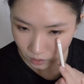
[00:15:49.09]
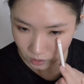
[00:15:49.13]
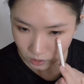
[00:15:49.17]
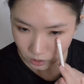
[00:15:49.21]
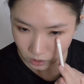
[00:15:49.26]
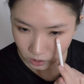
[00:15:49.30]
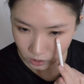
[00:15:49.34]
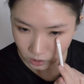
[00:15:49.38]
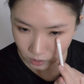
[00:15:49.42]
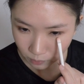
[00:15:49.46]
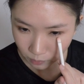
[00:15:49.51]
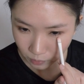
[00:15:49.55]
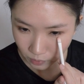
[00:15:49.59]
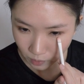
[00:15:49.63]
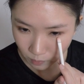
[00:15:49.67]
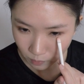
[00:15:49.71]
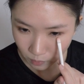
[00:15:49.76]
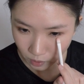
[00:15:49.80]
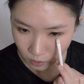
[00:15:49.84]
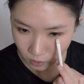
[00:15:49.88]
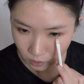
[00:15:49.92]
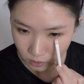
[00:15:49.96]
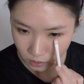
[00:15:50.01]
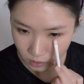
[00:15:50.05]
just a bit
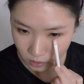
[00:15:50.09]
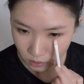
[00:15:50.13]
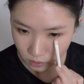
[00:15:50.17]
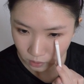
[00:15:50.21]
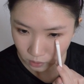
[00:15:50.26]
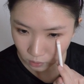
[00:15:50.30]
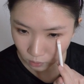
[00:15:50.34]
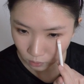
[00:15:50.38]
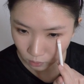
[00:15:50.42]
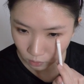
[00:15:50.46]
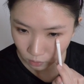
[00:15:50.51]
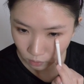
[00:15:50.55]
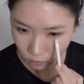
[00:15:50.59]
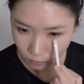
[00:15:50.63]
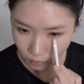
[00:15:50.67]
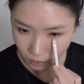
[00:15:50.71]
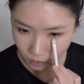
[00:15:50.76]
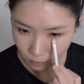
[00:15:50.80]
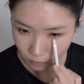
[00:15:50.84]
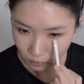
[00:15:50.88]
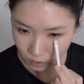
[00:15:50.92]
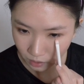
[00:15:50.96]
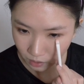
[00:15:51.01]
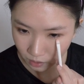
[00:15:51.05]
because it's so
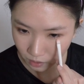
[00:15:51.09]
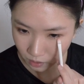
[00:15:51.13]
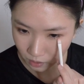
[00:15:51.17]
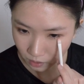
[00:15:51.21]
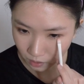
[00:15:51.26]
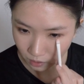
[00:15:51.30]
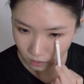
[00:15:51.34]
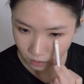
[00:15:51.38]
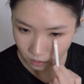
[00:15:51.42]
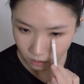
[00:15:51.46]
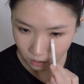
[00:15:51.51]
pigmented.